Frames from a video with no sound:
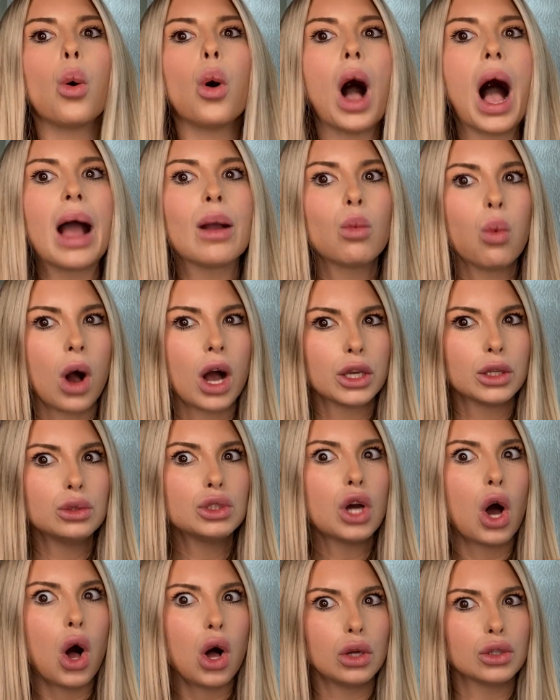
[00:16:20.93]
I want you
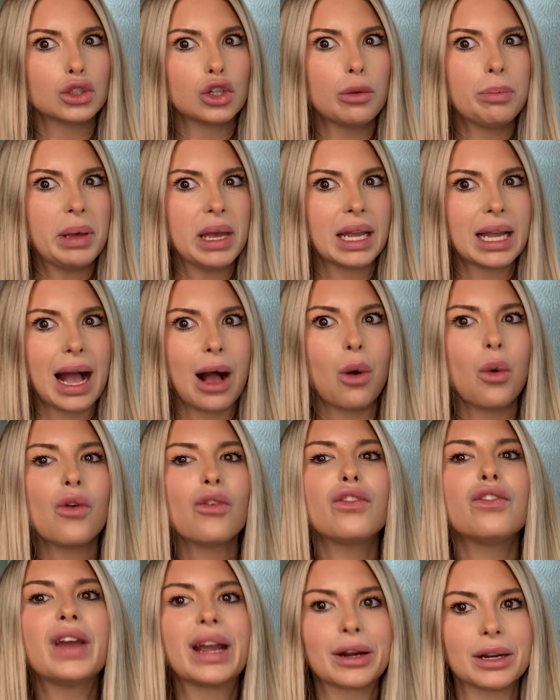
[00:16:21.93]
to also pick out
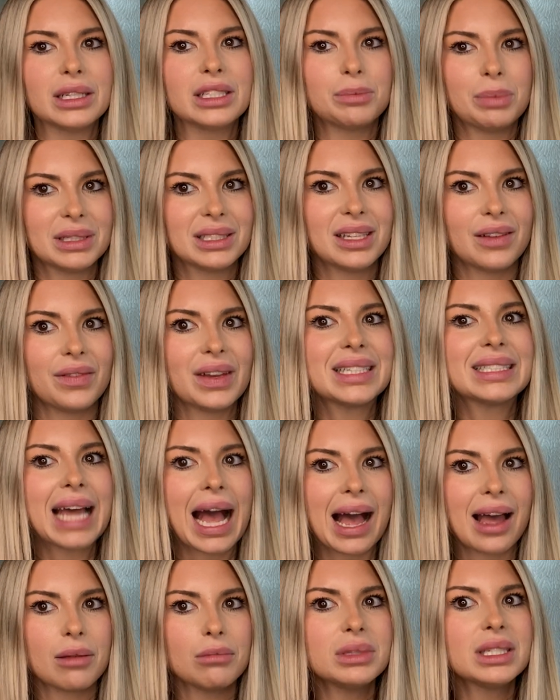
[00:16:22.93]
very specific
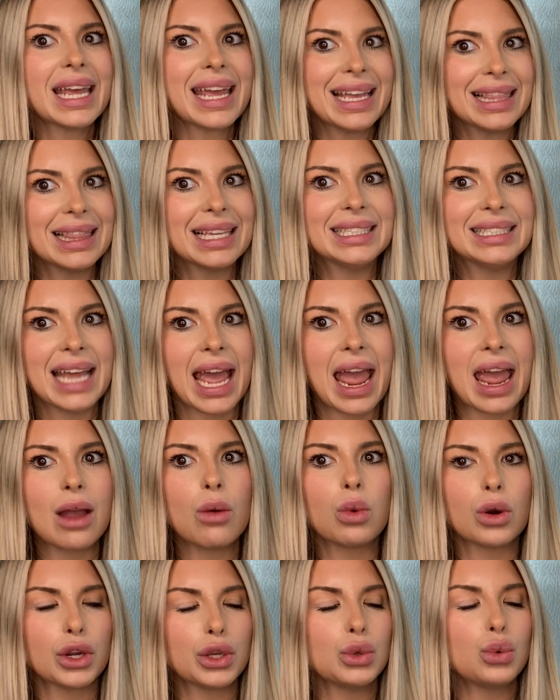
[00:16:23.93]
times in the day
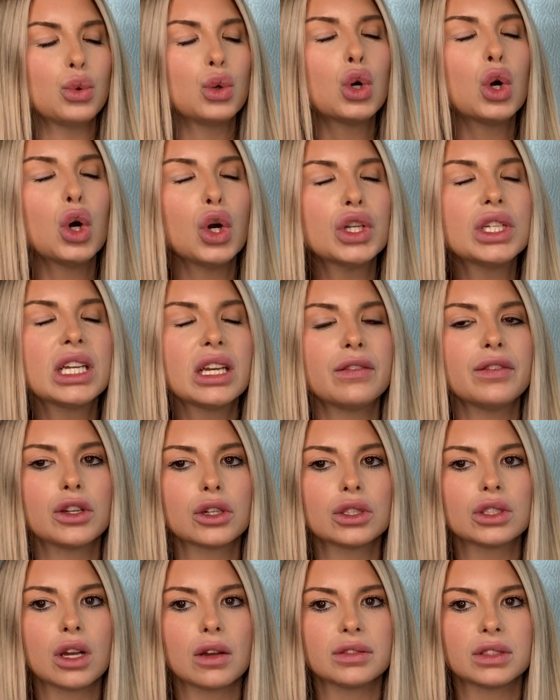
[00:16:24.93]
where you could give
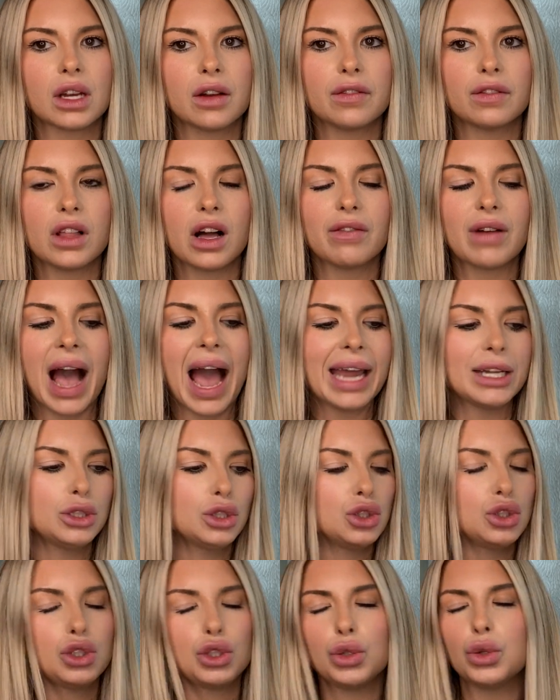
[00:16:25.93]
yourself self-love. I
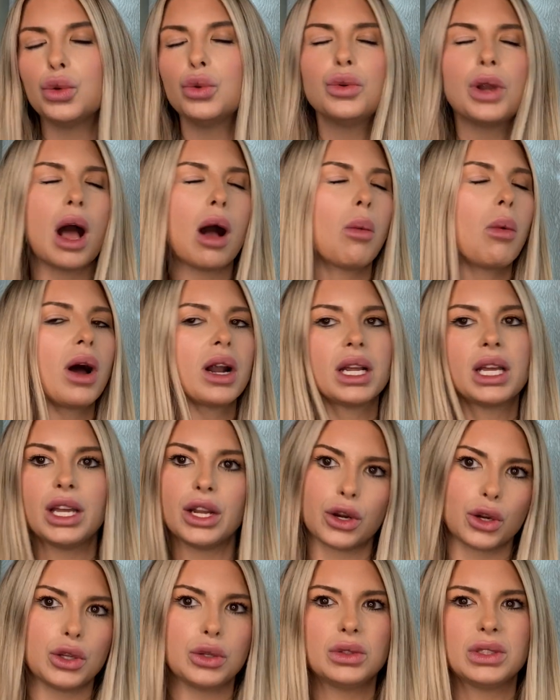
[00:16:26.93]
do not want to hear
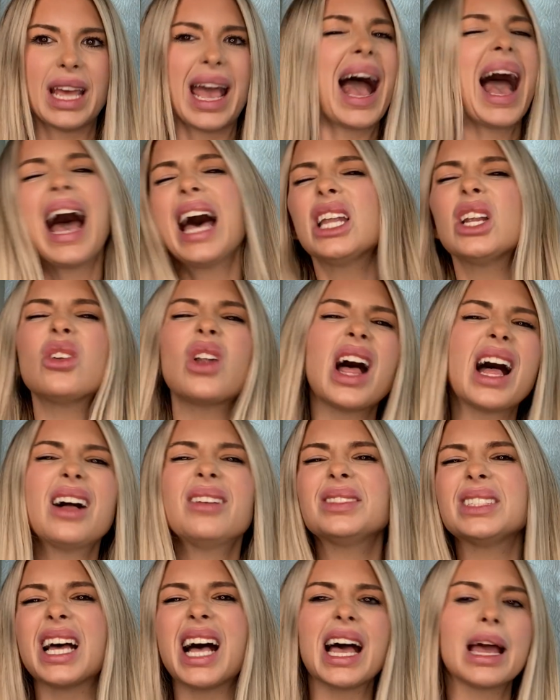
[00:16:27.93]
you say, I don't have
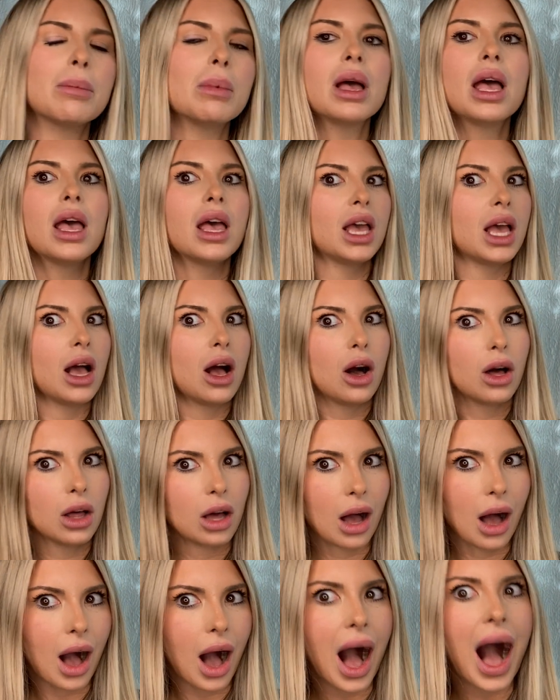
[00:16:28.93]
time.
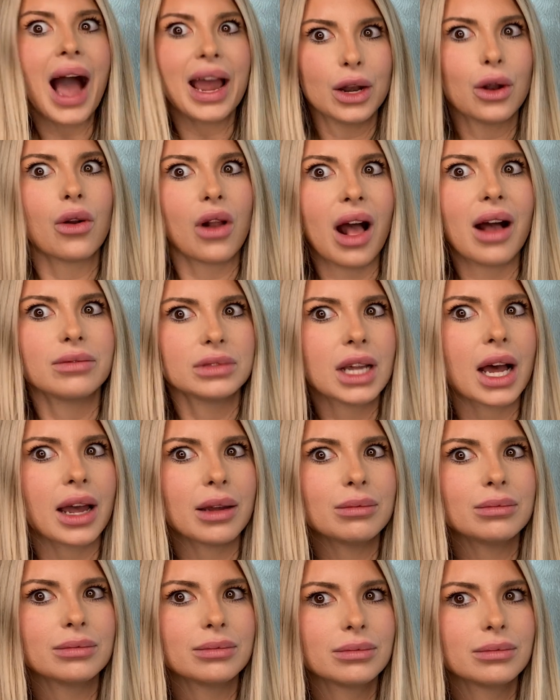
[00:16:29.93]
I don't have
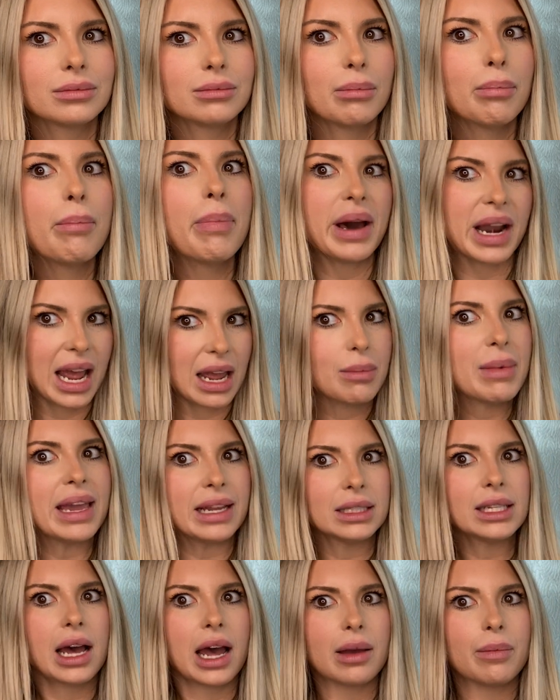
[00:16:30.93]
time, but I make
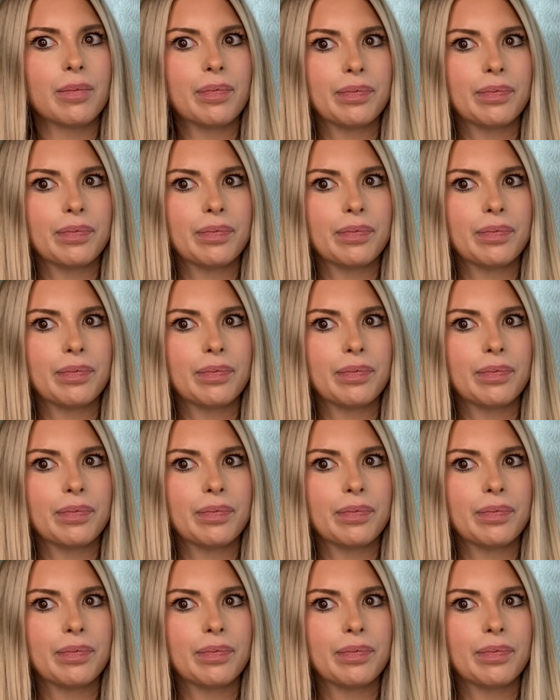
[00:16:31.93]
time.